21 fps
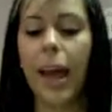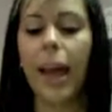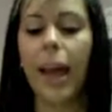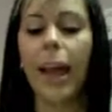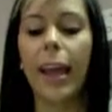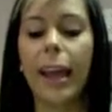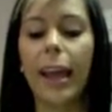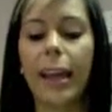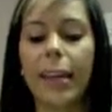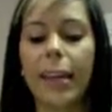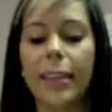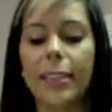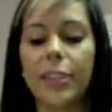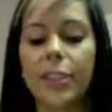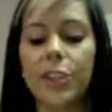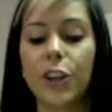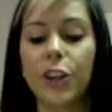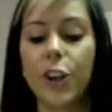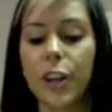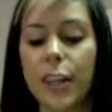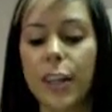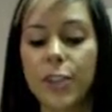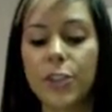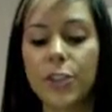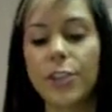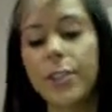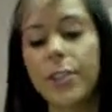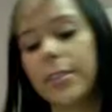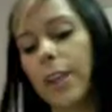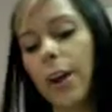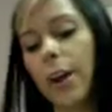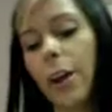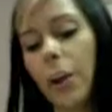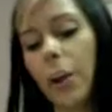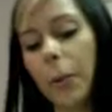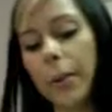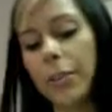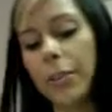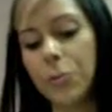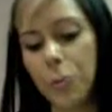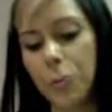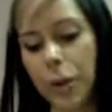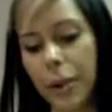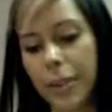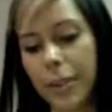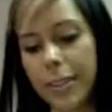And courage does not always roar.